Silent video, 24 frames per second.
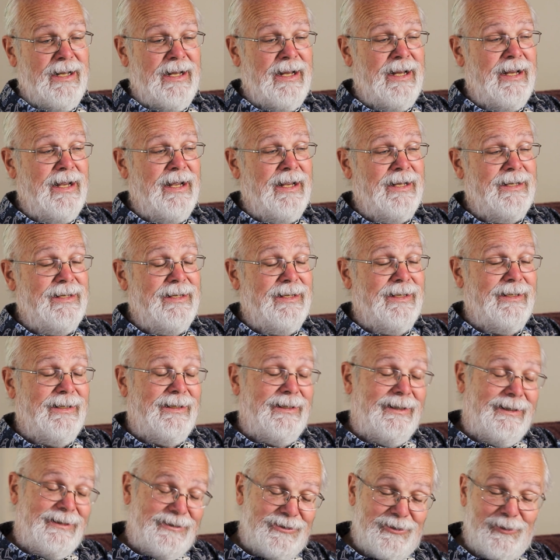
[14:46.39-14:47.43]
And
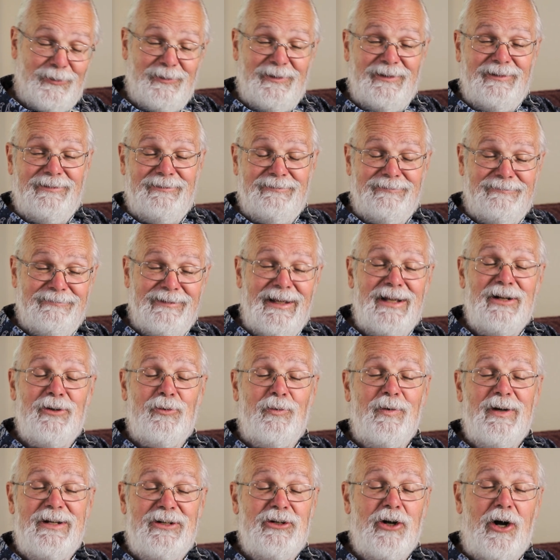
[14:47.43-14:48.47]
so later
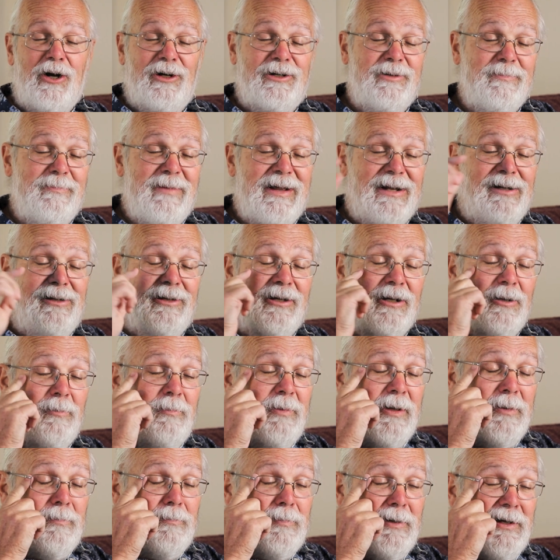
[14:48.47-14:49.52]
we talked and met a little
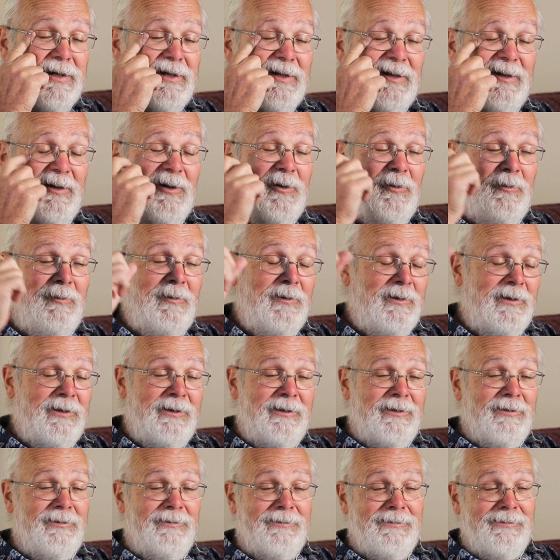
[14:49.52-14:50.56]
bit, but,
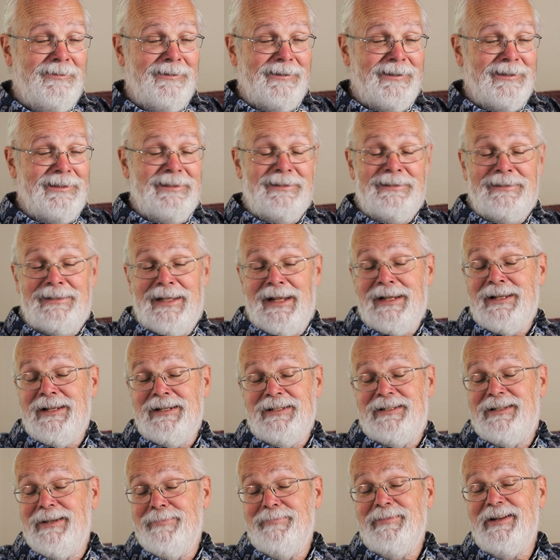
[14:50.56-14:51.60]
that
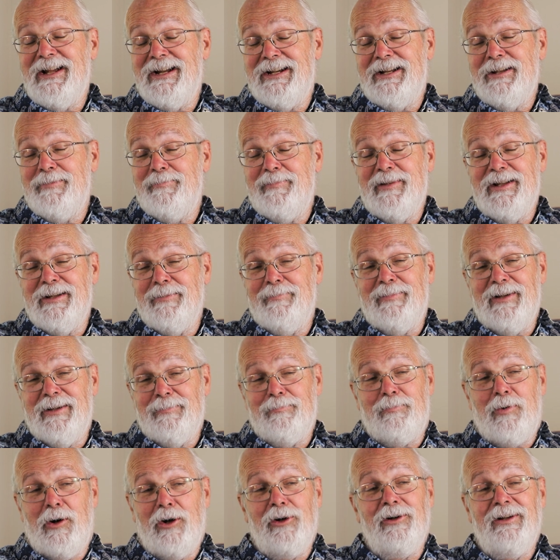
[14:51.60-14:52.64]
intimidated me a
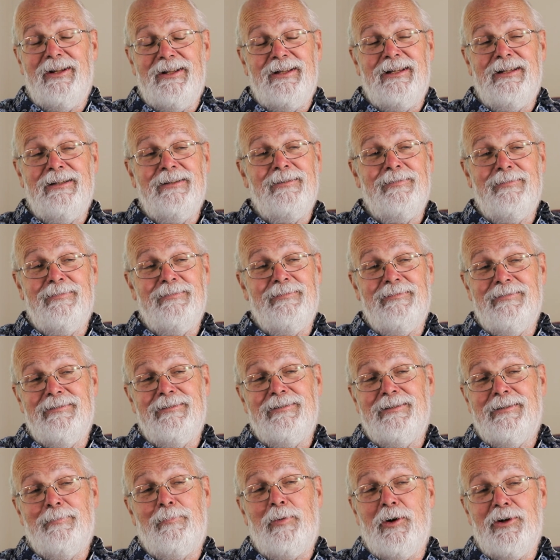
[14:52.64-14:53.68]
bit. Partly
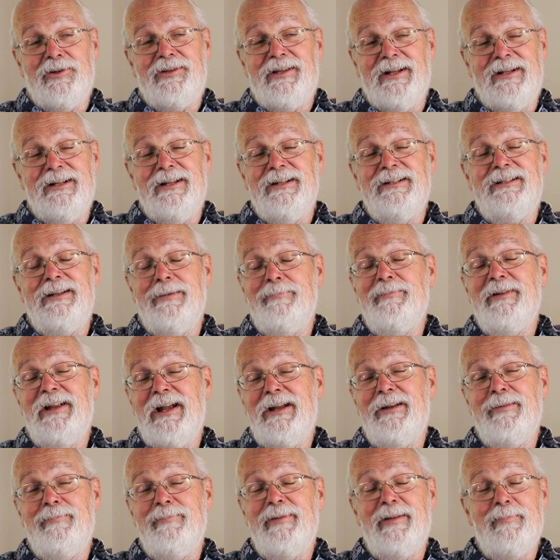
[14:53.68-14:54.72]
the part that
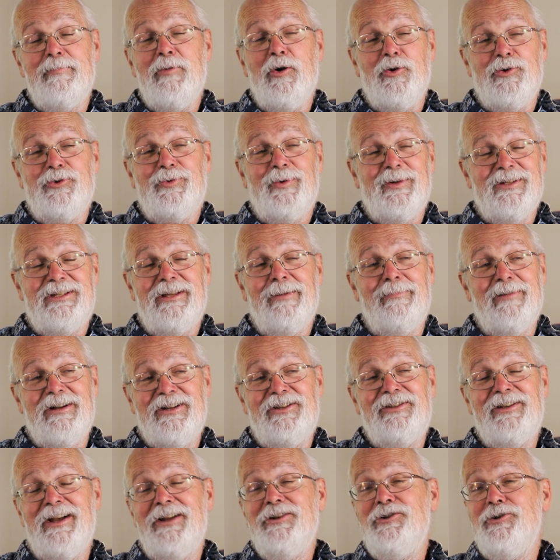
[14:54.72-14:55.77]
intimidated me most was that my
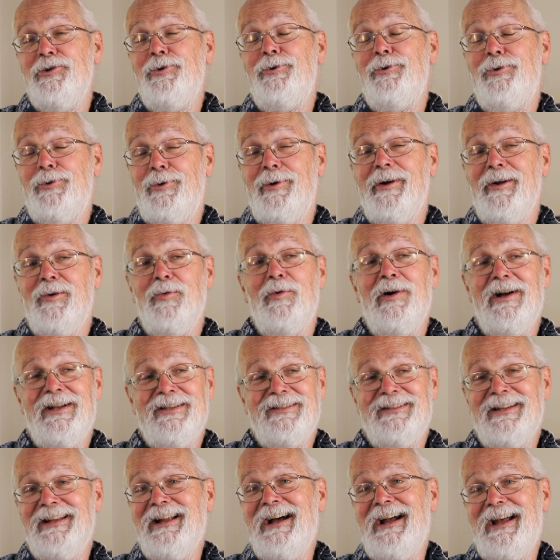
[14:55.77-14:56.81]
son knew who he
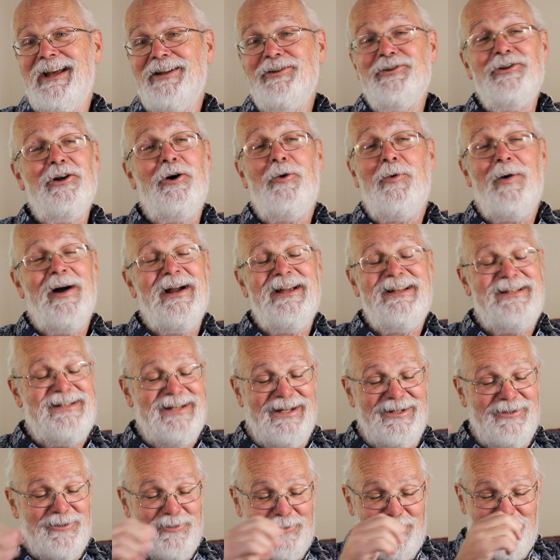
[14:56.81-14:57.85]
was, and I had no
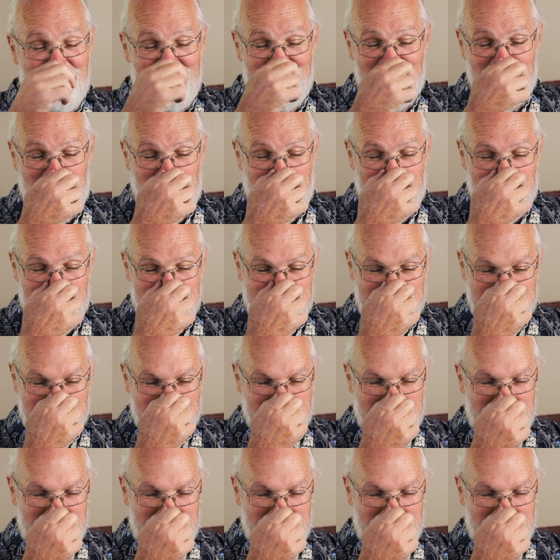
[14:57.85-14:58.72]
idea who he was.